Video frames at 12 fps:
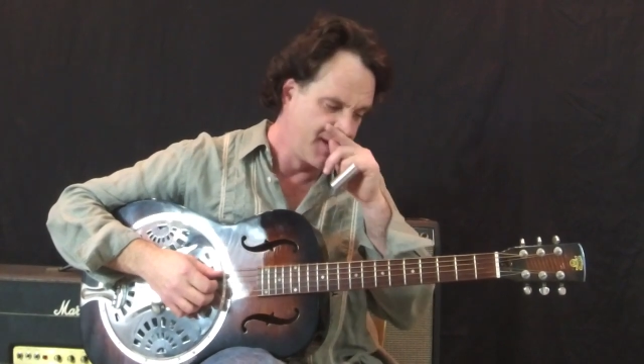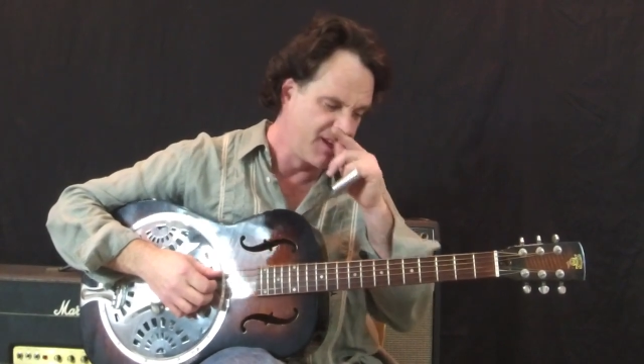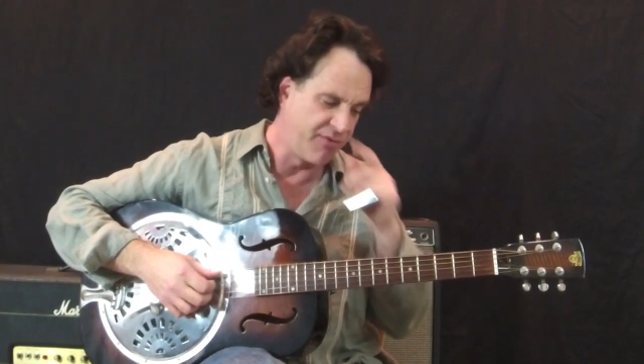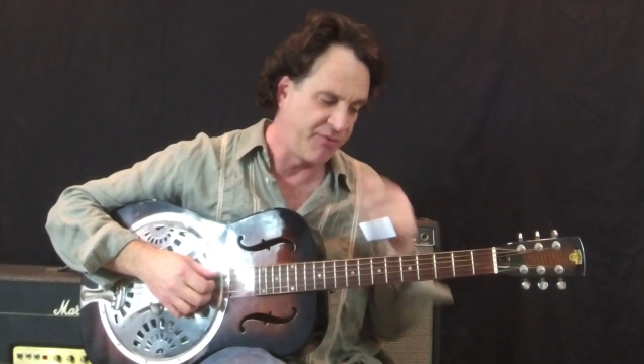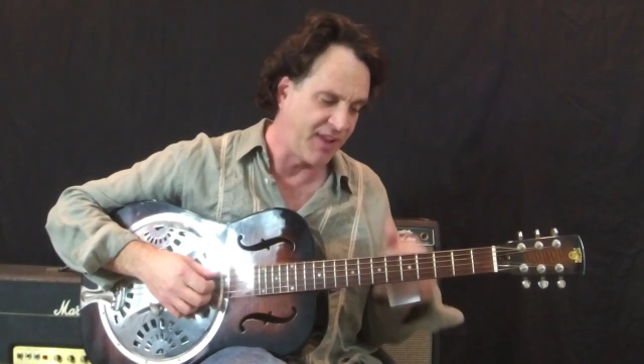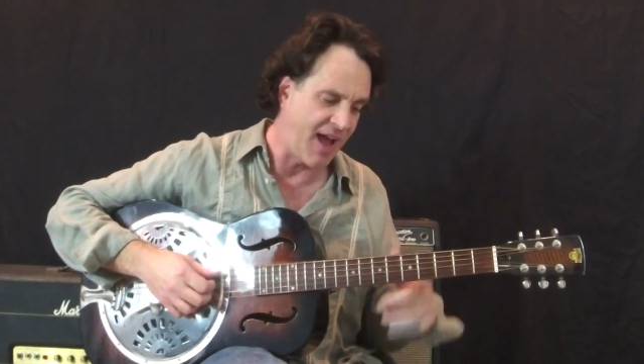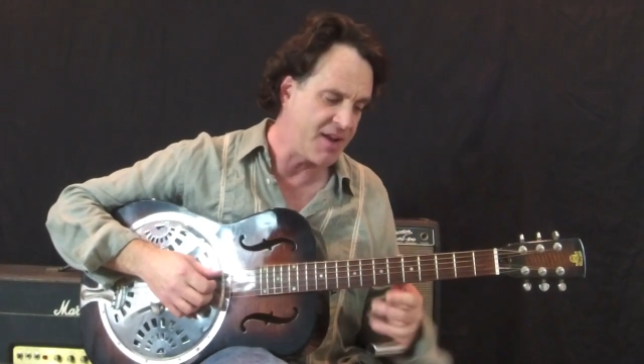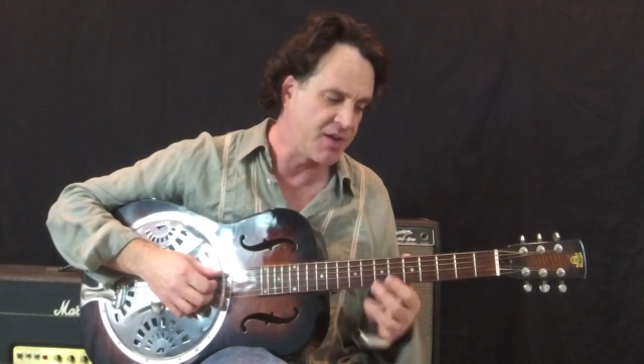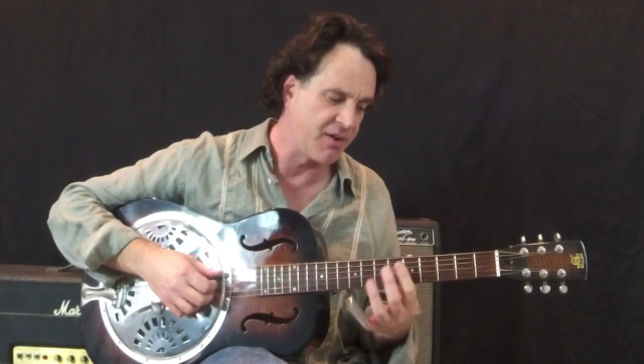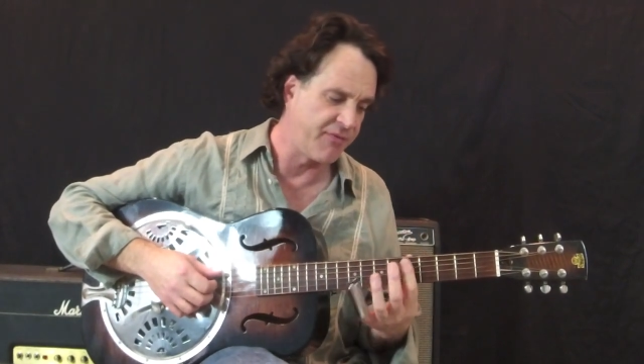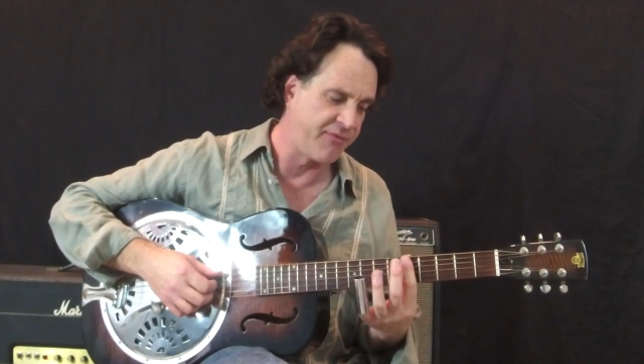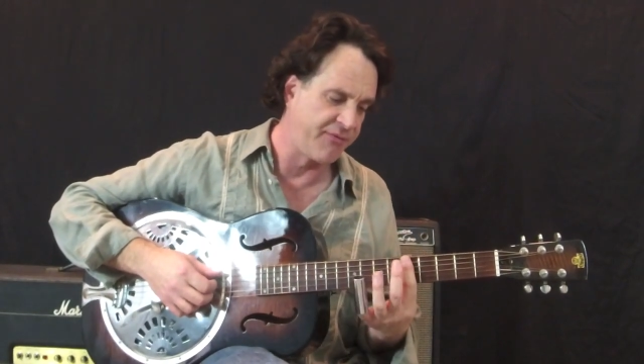flatten
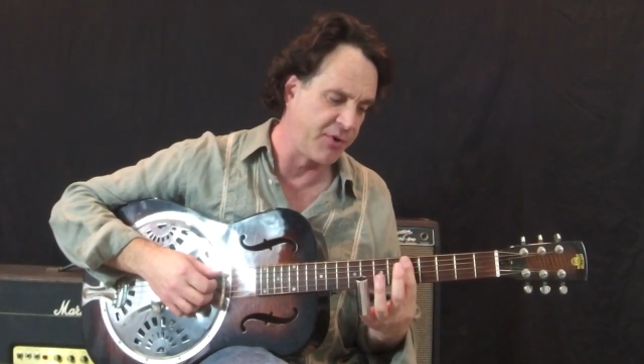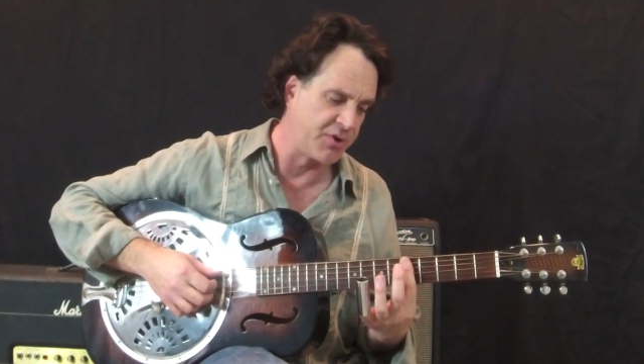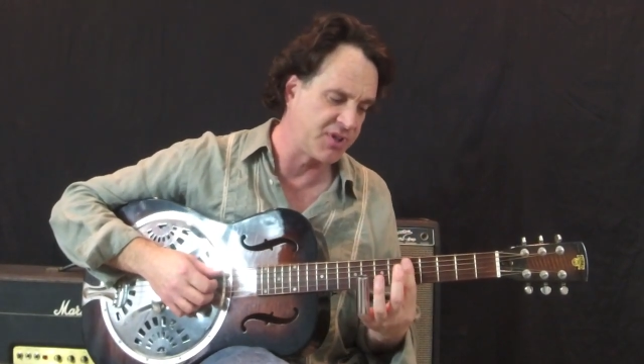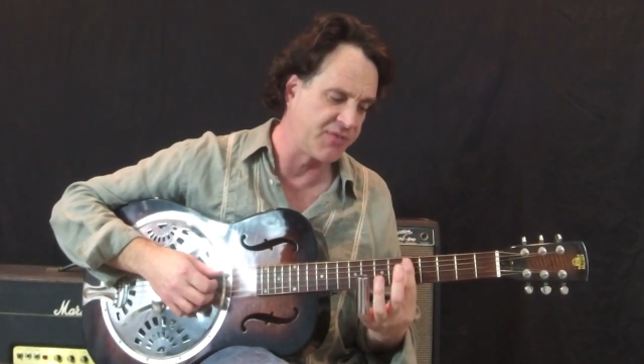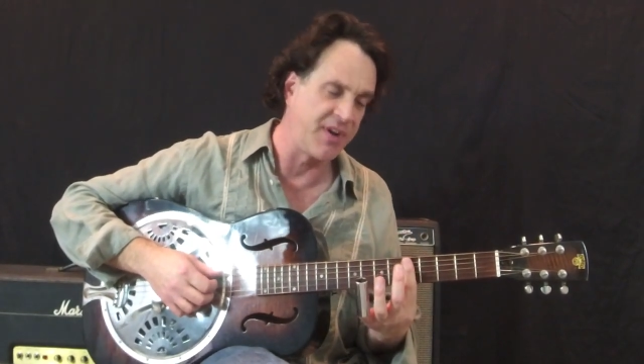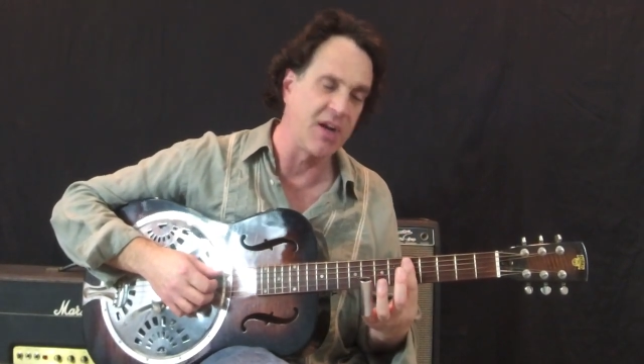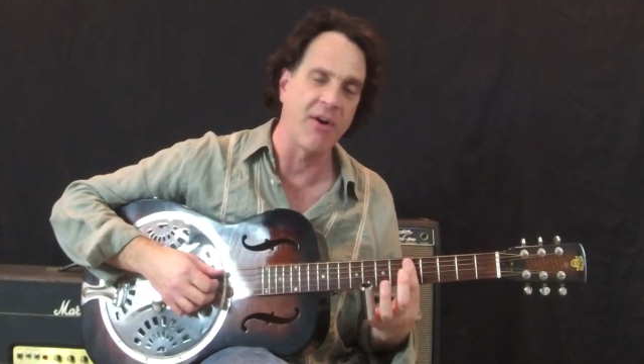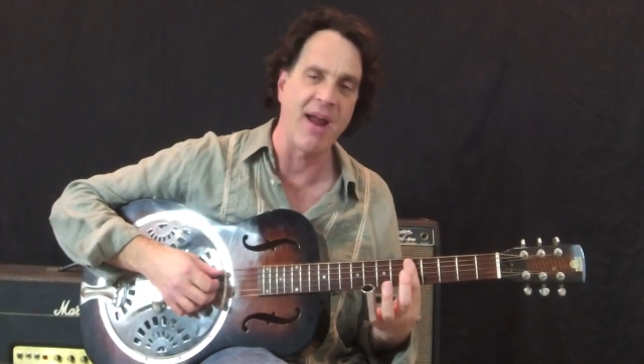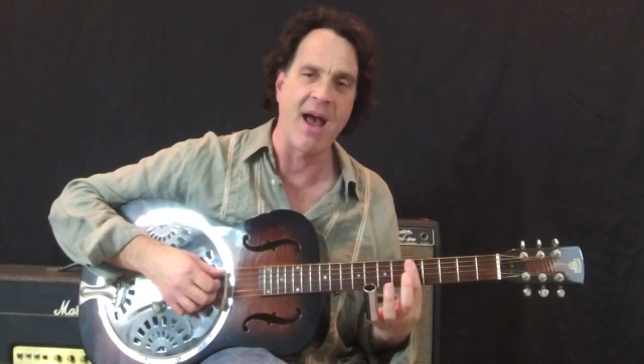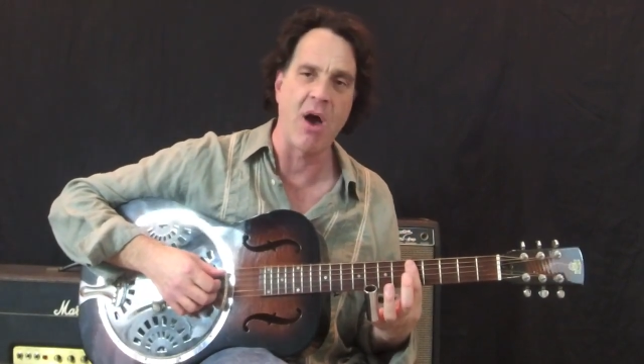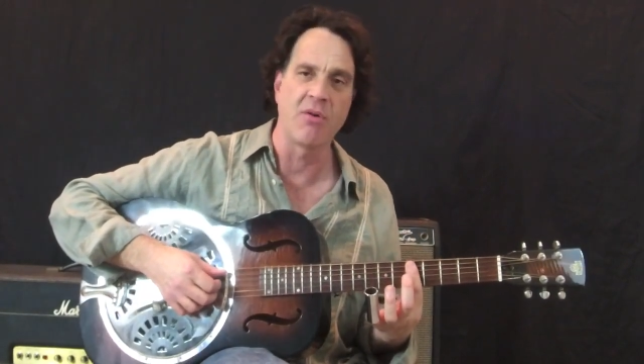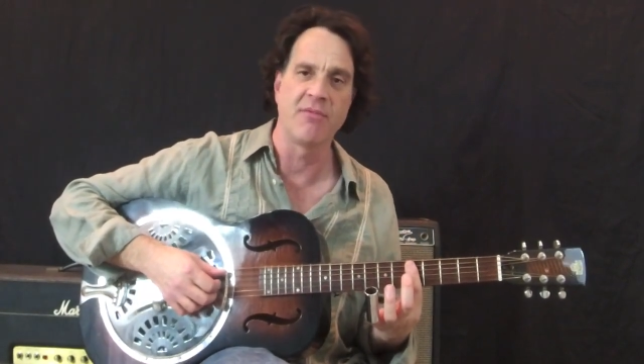your first finger
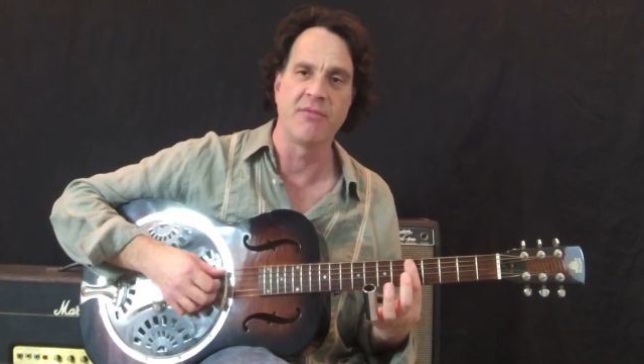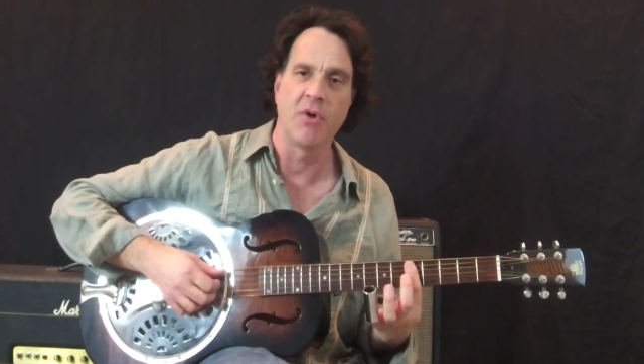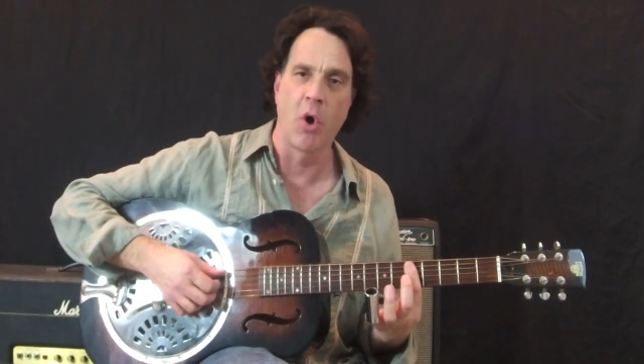out